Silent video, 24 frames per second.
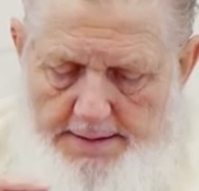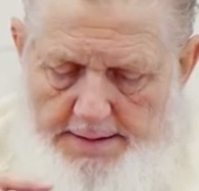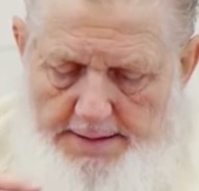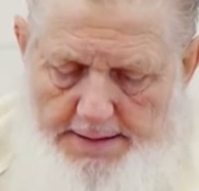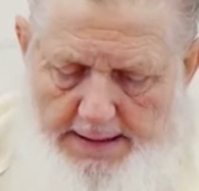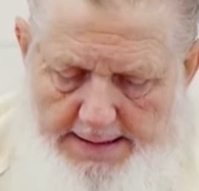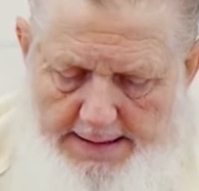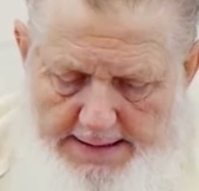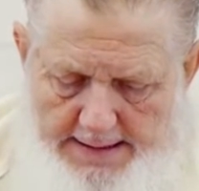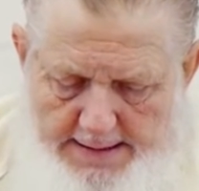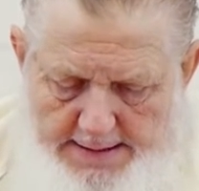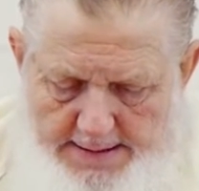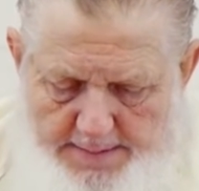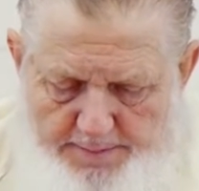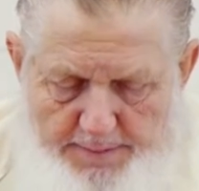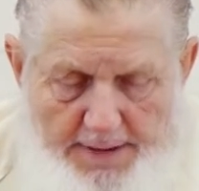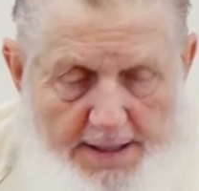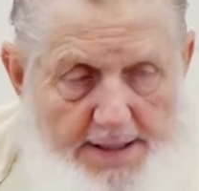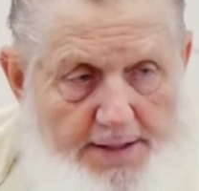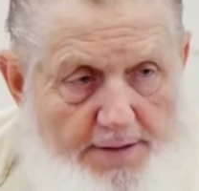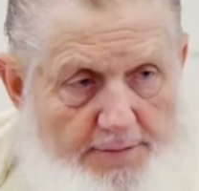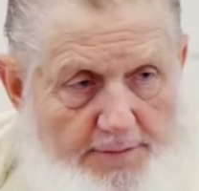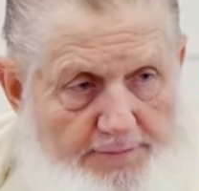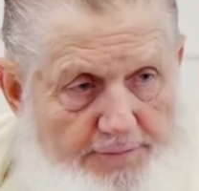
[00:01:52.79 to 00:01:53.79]
Like this
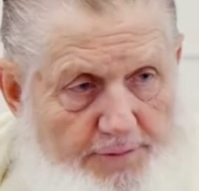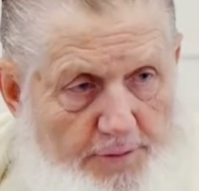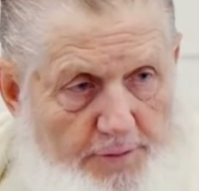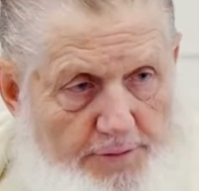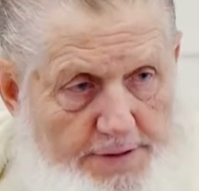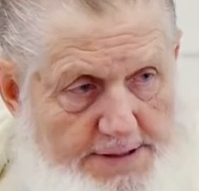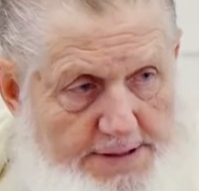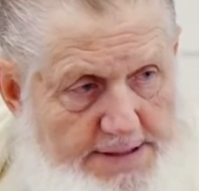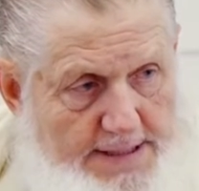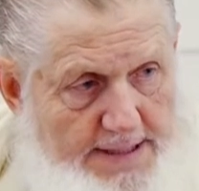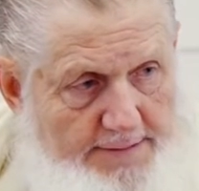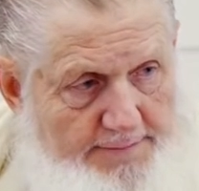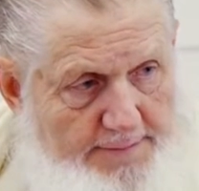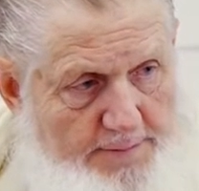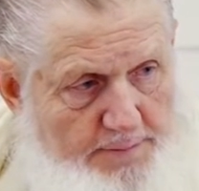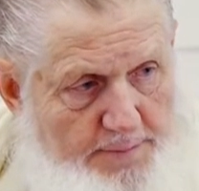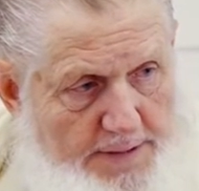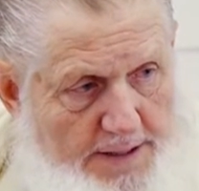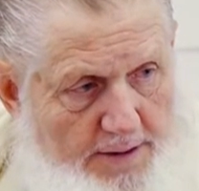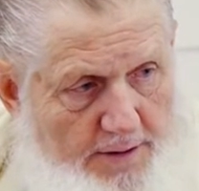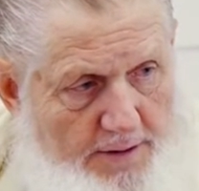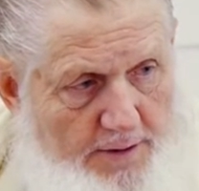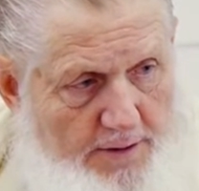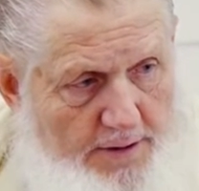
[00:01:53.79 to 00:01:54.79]
microphone that's giving
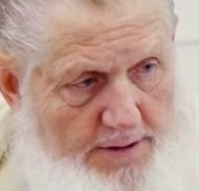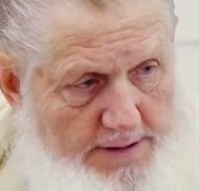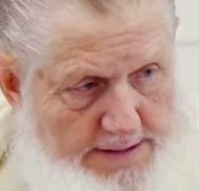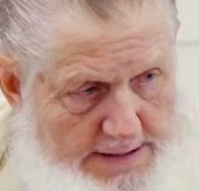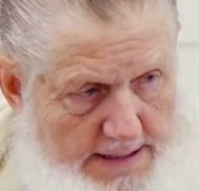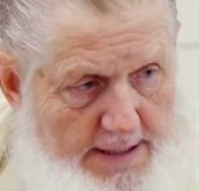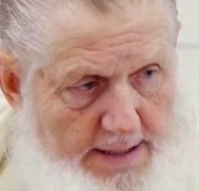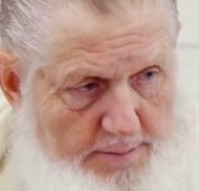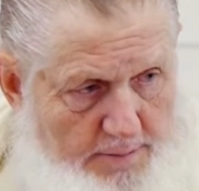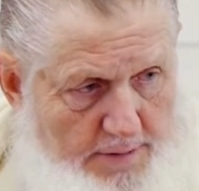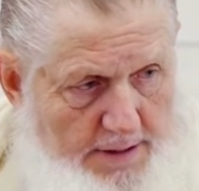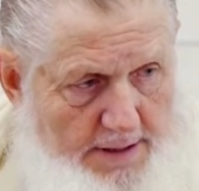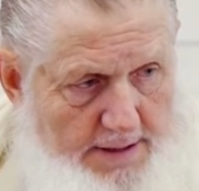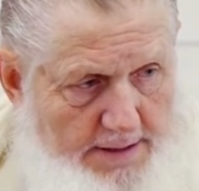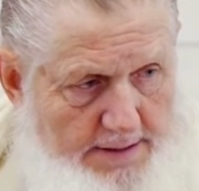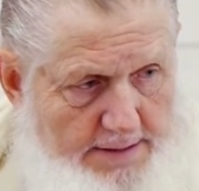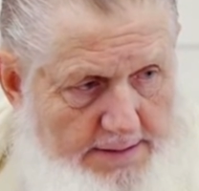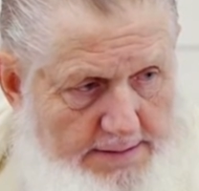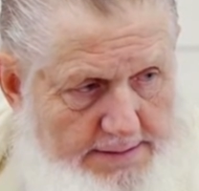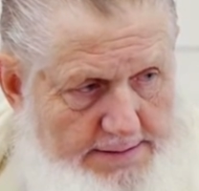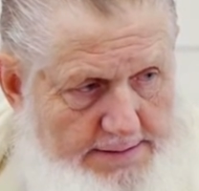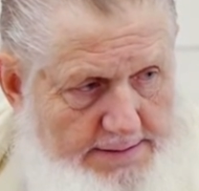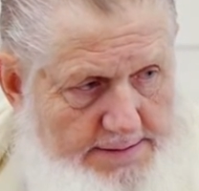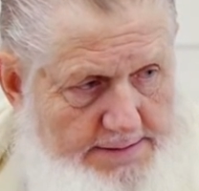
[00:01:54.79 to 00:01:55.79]
me a hard time,
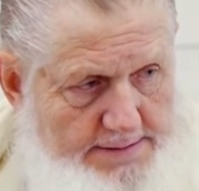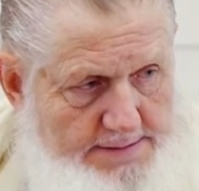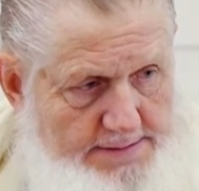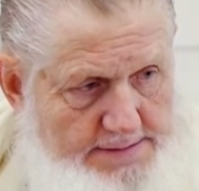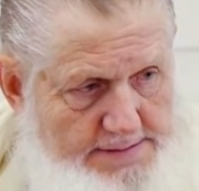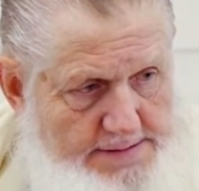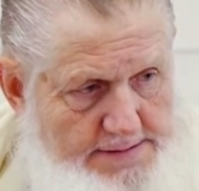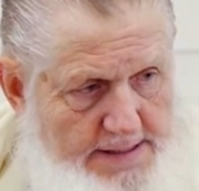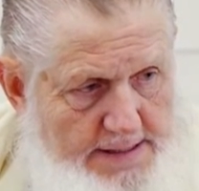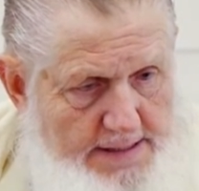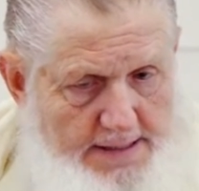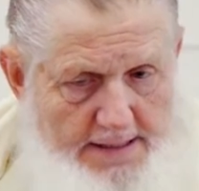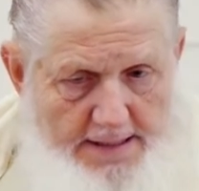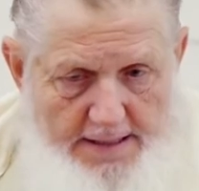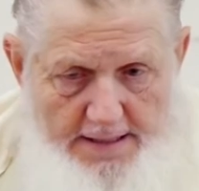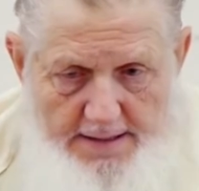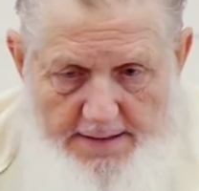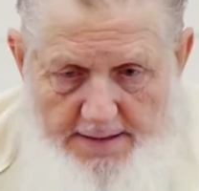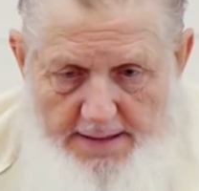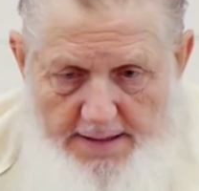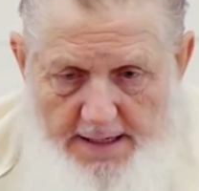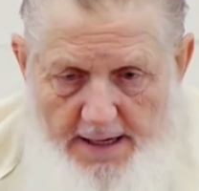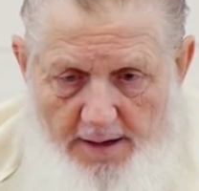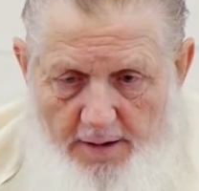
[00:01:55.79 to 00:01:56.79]
right?
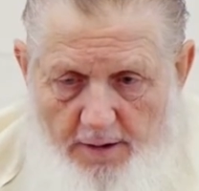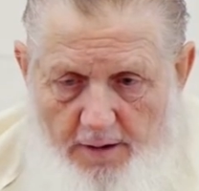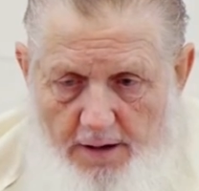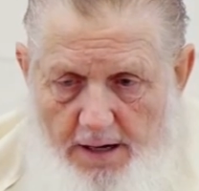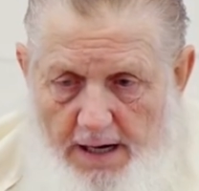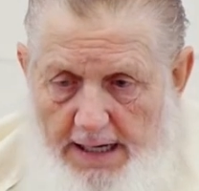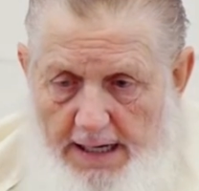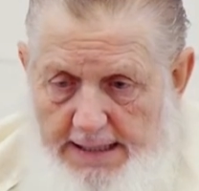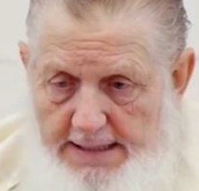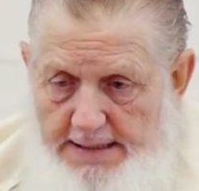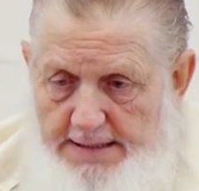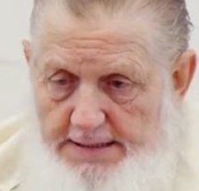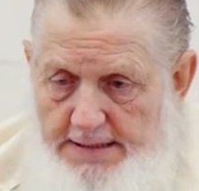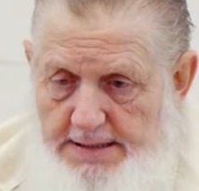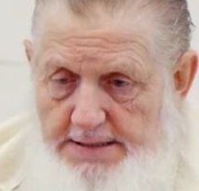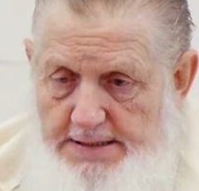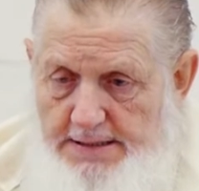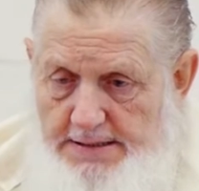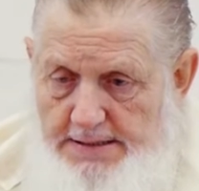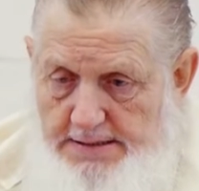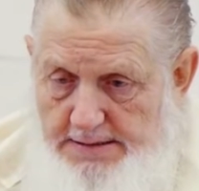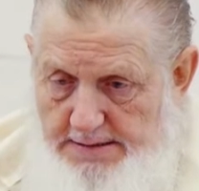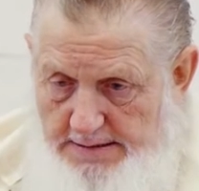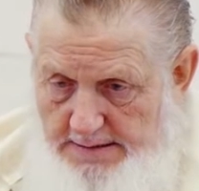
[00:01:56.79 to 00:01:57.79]
Now, I can
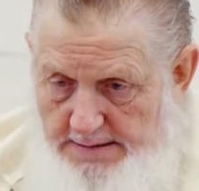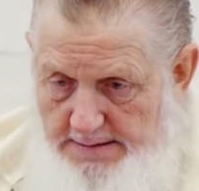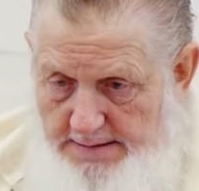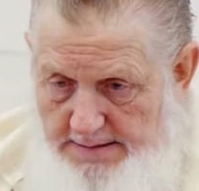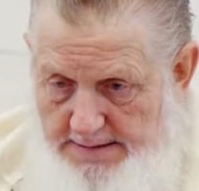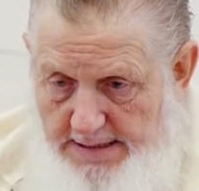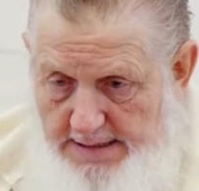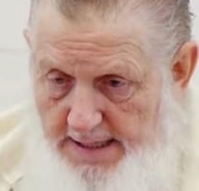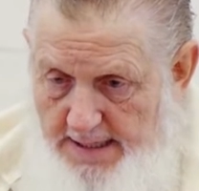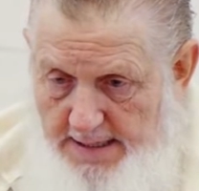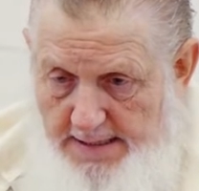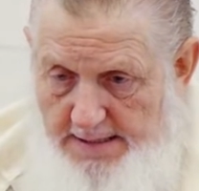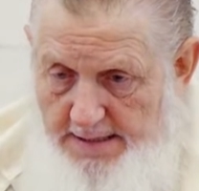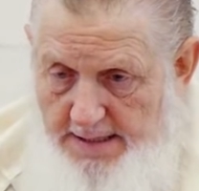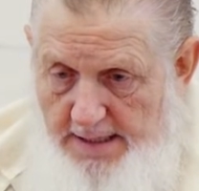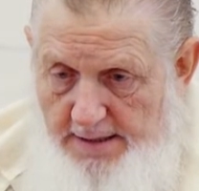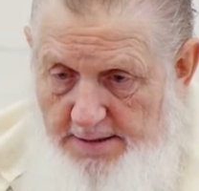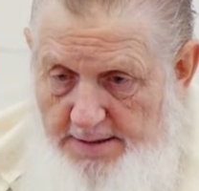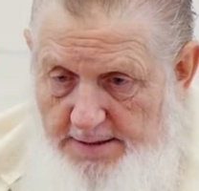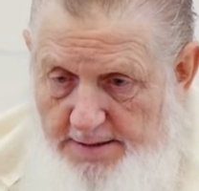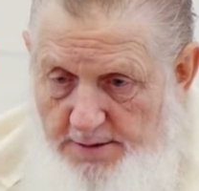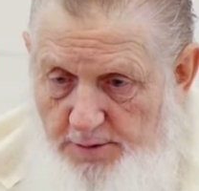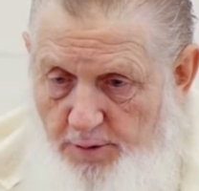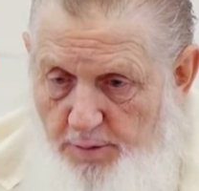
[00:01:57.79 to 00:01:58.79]
just say
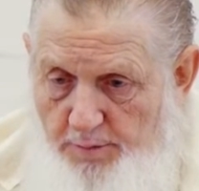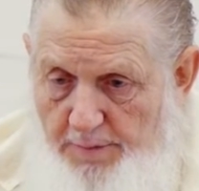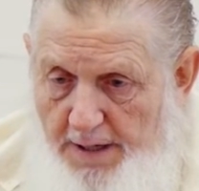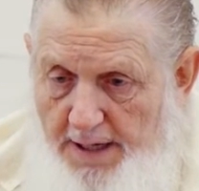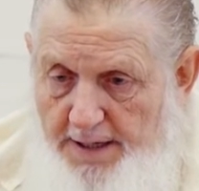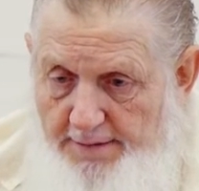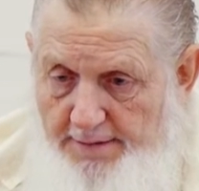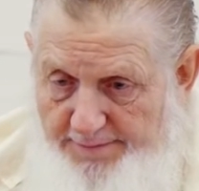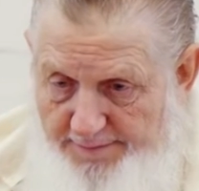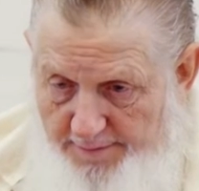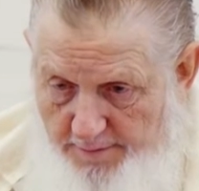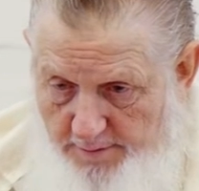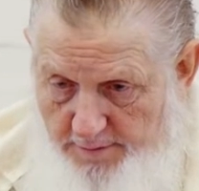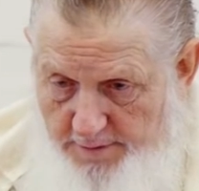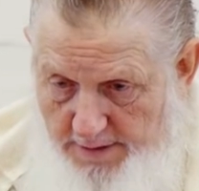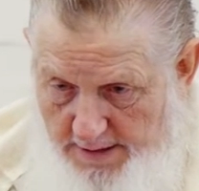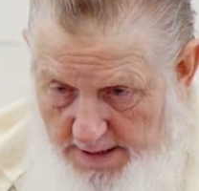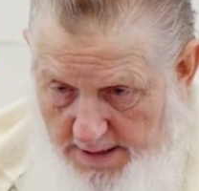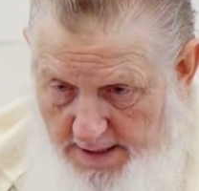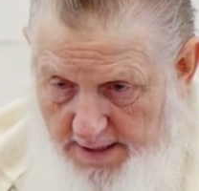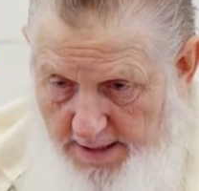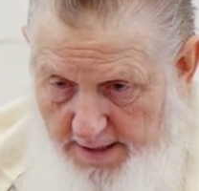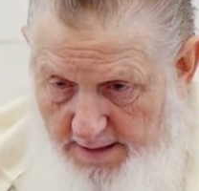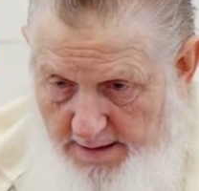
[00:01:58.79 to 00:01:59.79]
there's no microphone
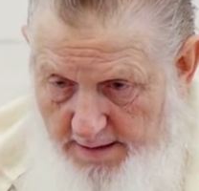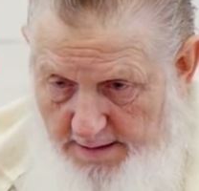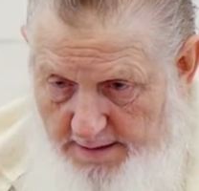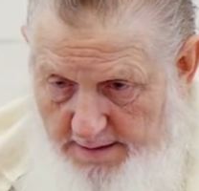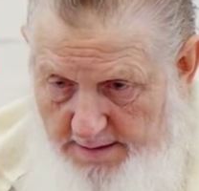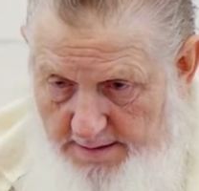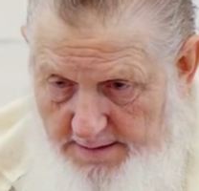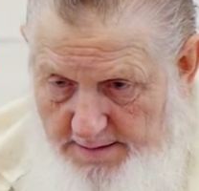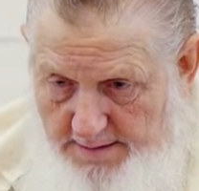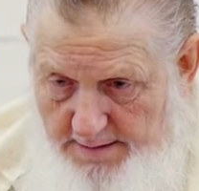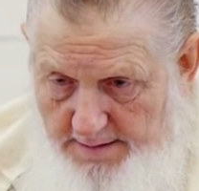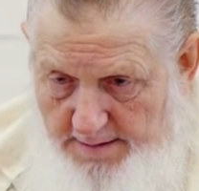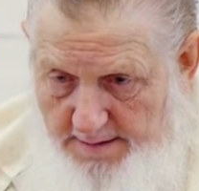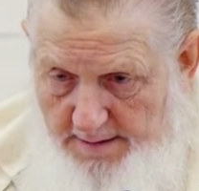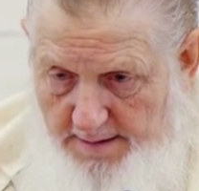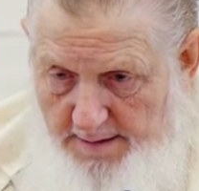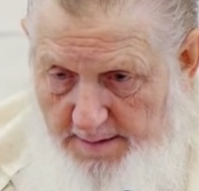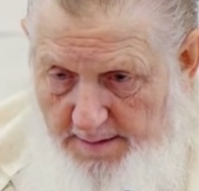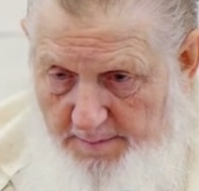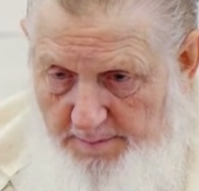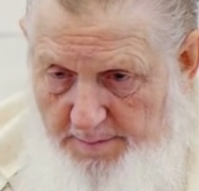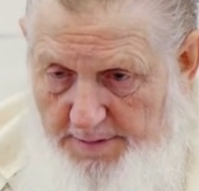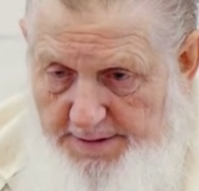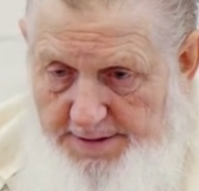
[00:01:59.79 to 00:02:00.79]
there,
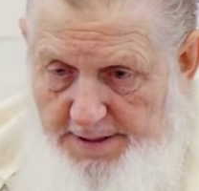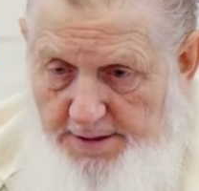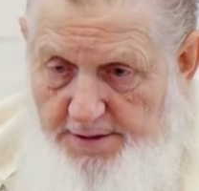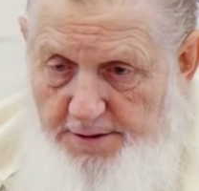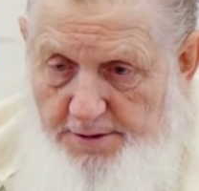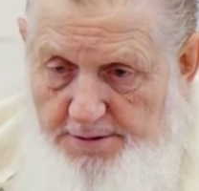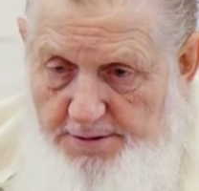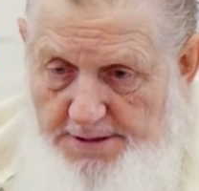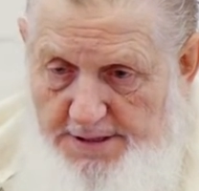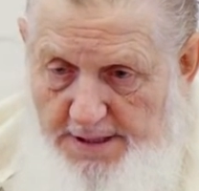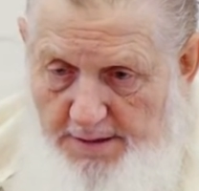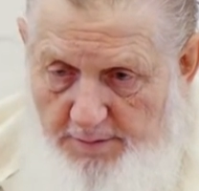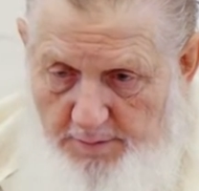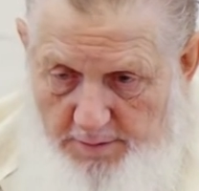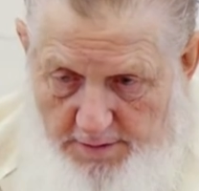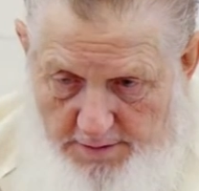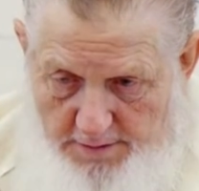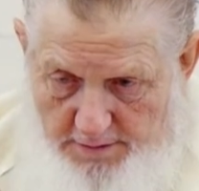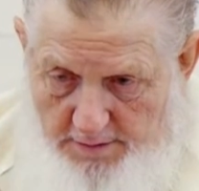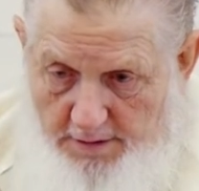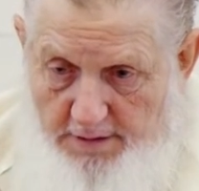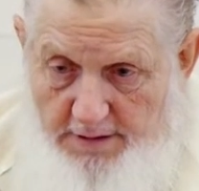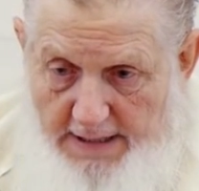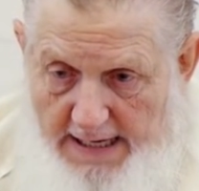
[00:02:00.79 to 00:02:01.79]
but then you'd say,
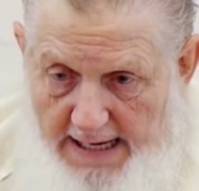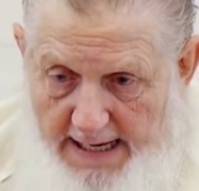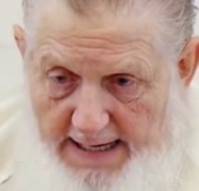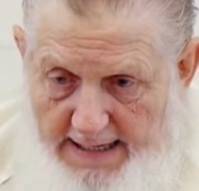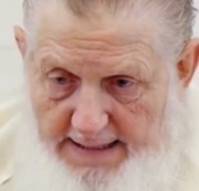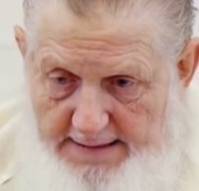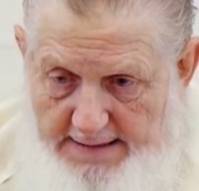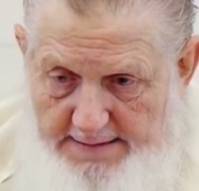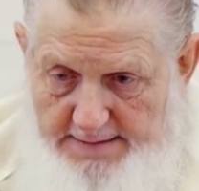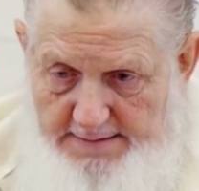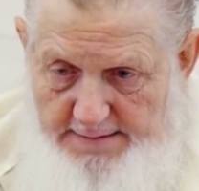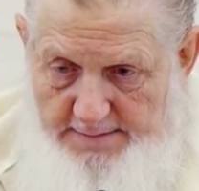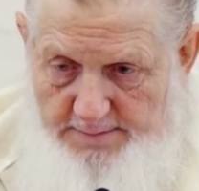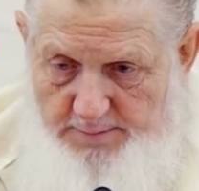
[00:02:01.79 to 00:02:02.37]
well, look at it.